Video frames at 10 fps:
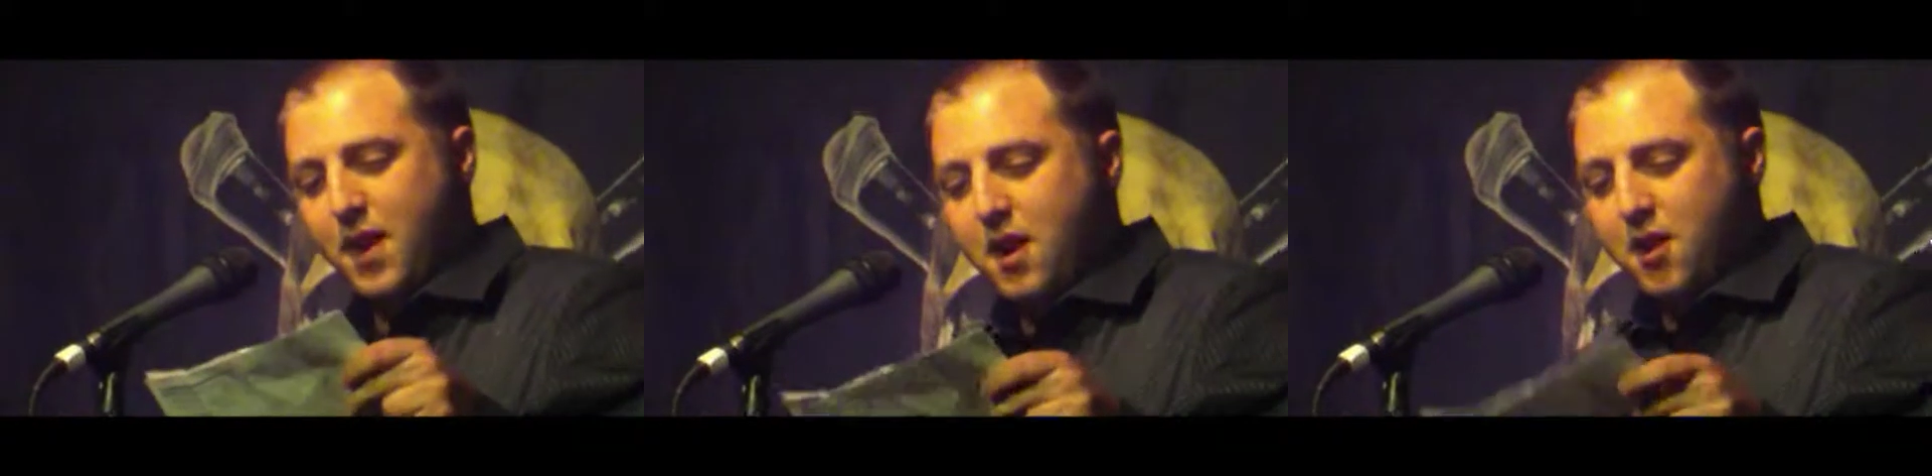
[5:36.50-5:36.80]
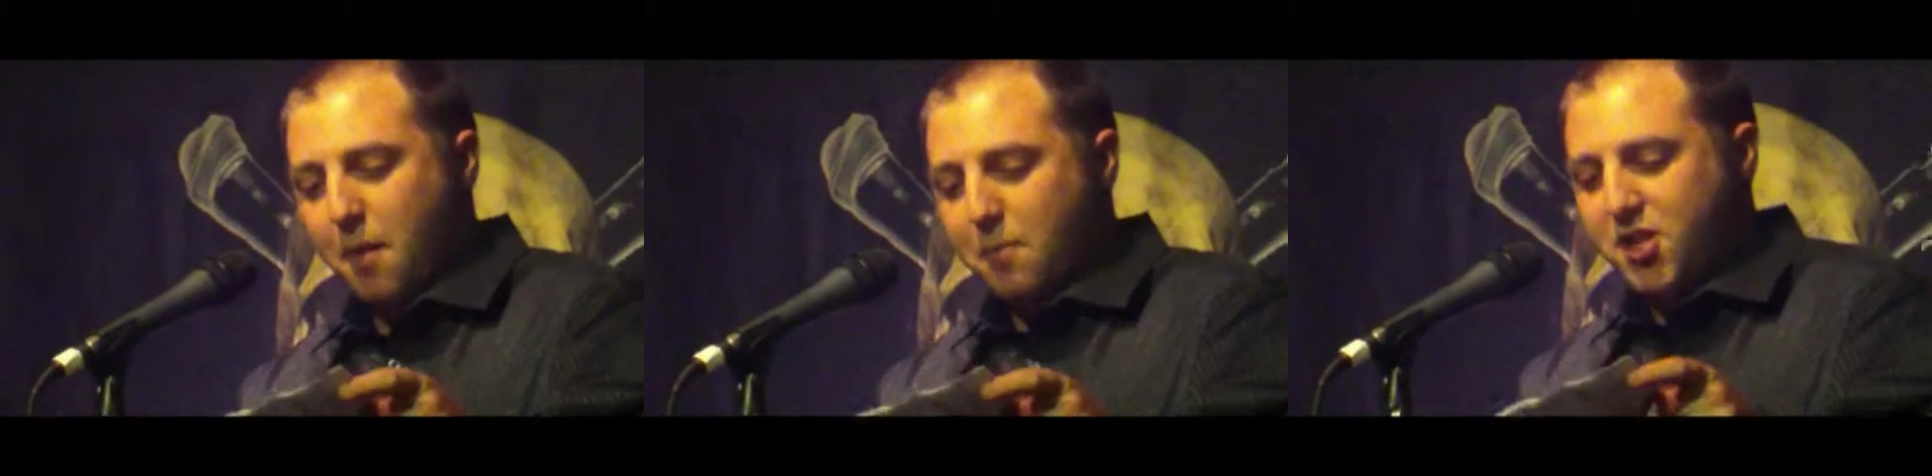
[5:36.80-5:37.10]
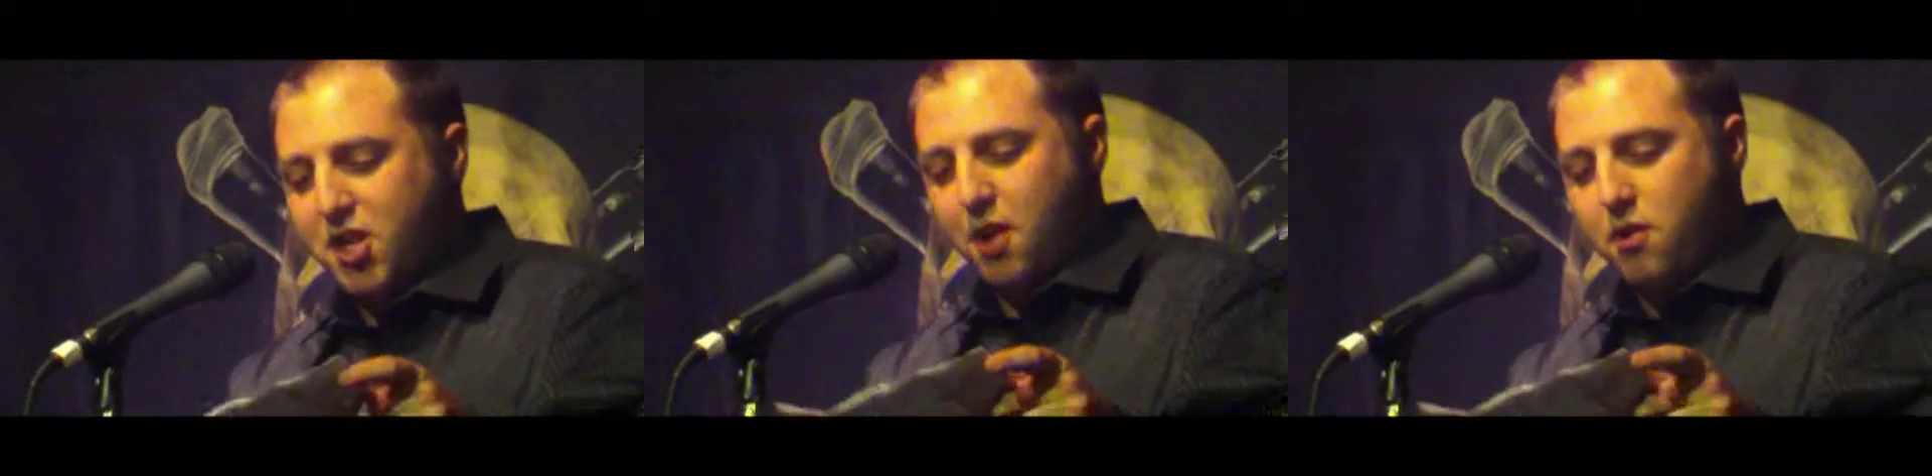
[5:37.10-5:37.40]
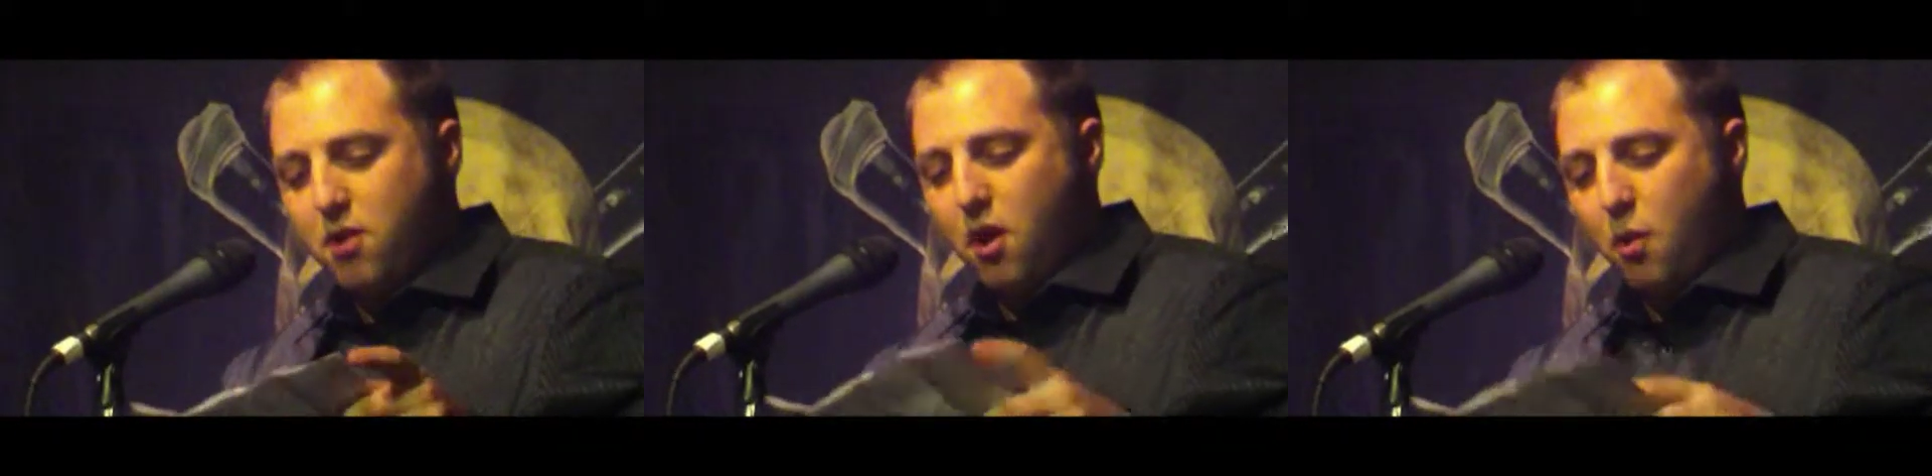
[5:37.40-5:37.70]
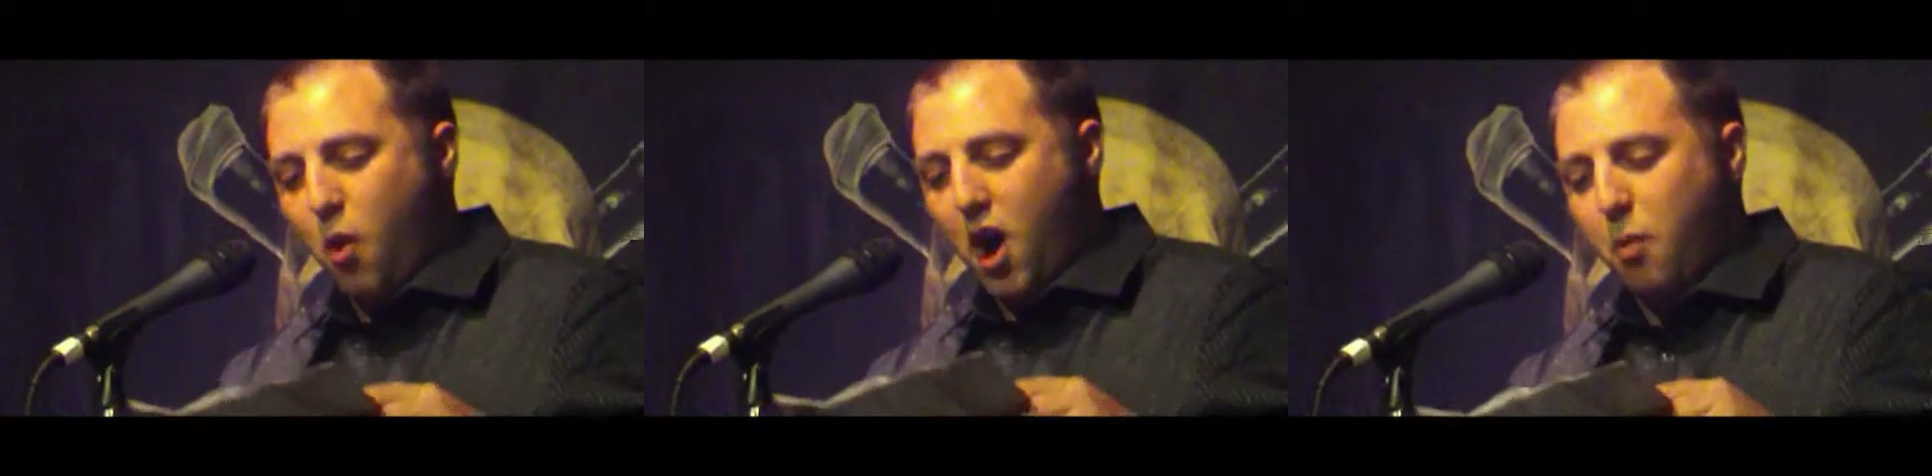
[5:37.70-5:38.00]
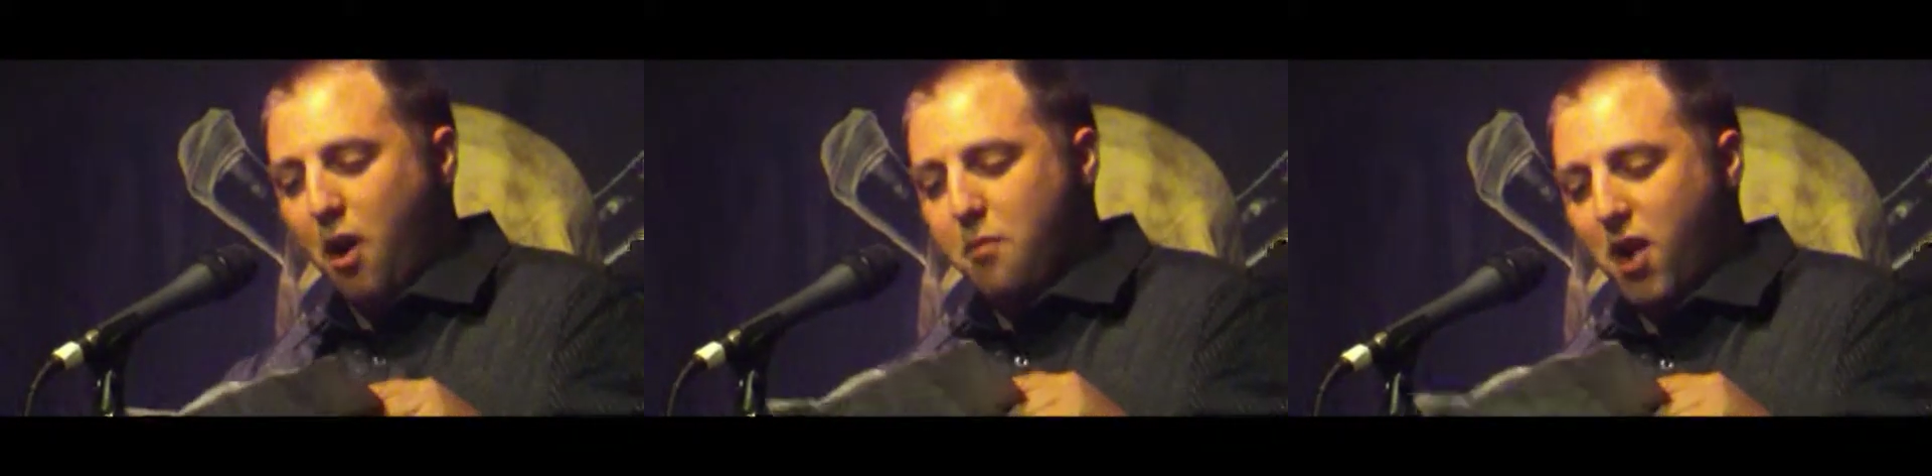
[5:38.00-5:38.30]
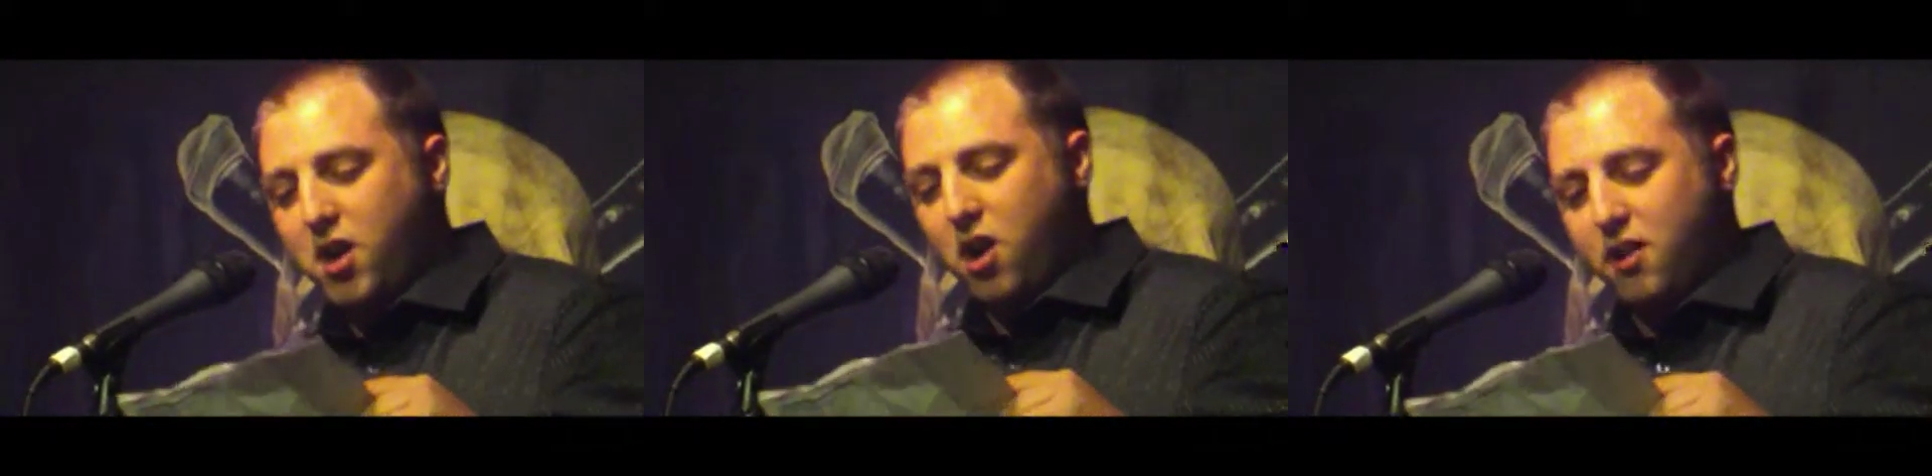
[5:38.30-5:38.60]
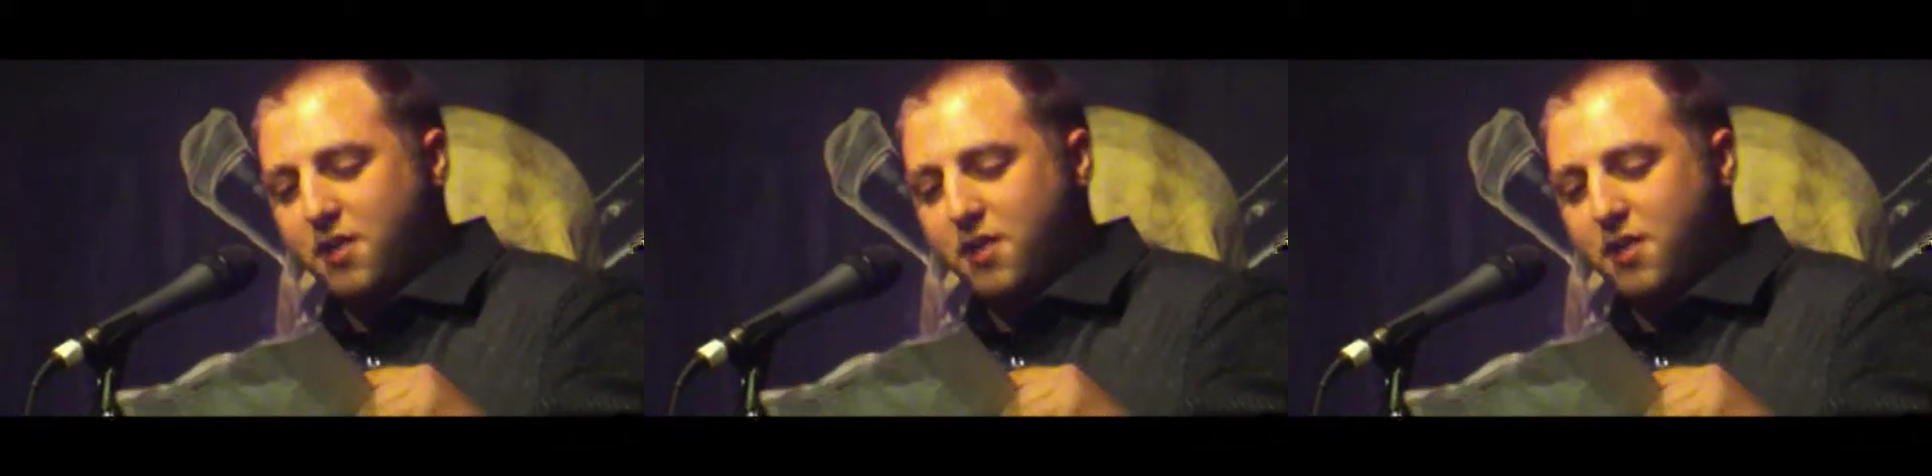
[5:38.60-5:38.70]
Number 2, why won't my car?